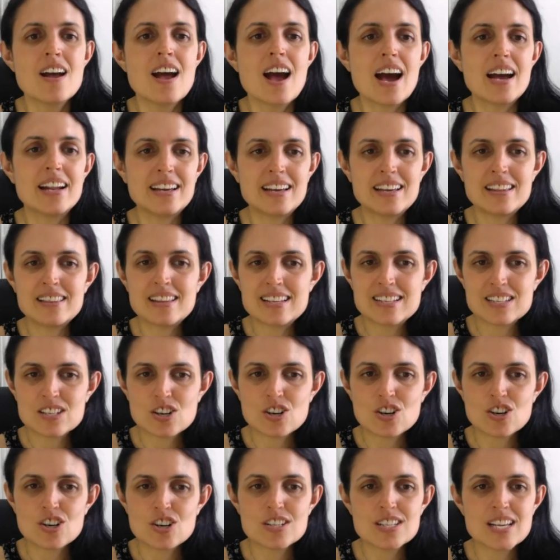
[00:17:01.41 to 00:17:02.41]
And in this
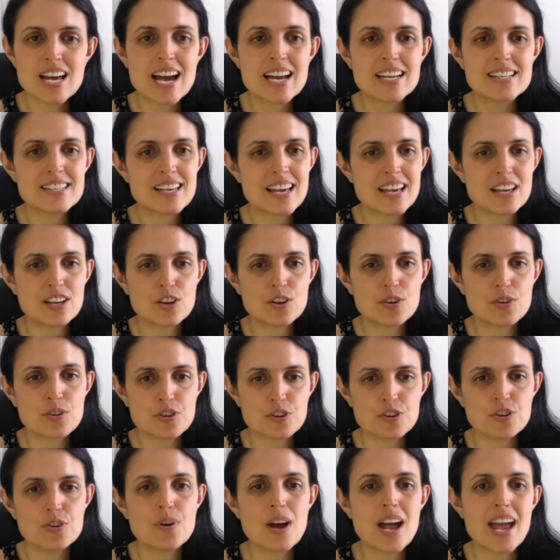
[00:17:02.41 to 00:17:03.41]
course, I take you
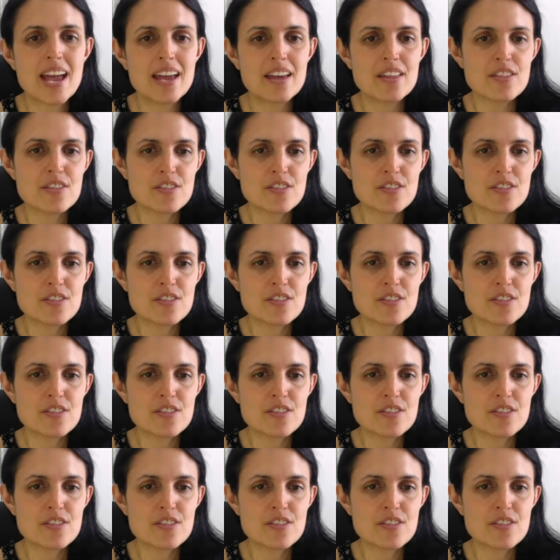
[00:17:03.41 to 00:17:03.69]
through a